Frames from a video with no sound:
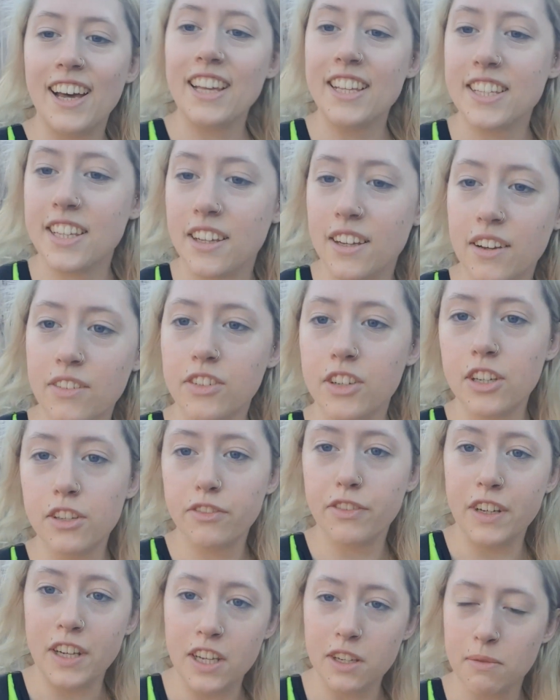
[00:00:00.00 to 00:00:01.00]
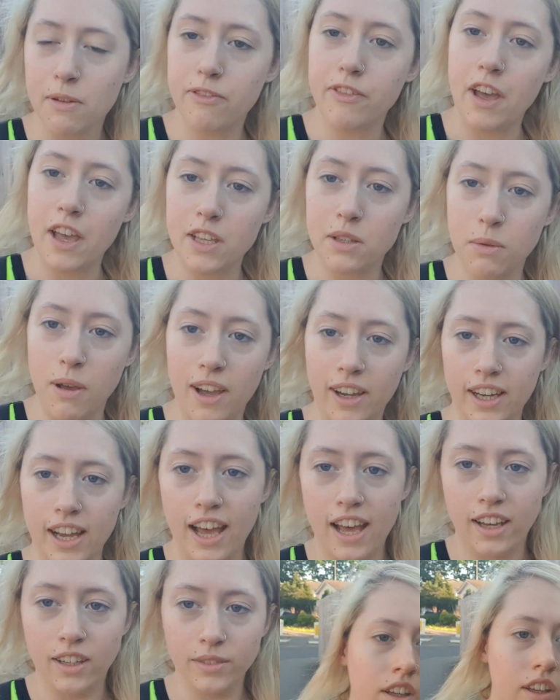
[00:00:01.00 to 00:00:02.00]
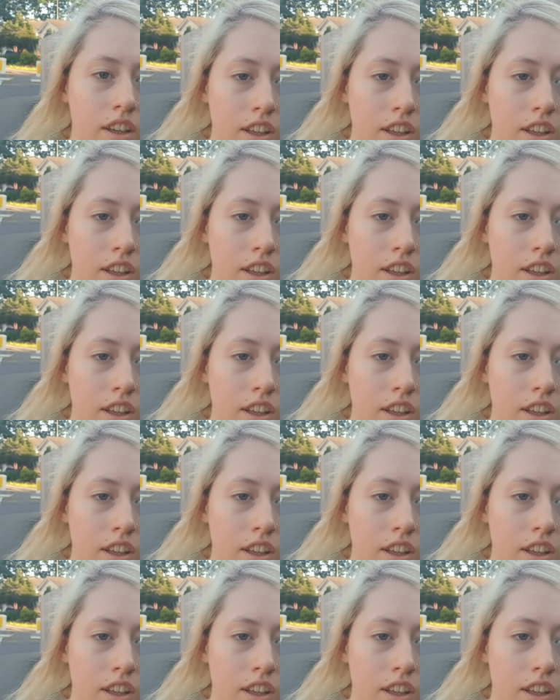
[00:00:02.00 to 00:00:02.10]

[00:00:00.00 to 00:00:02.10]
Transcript: So I've just finished my first workout.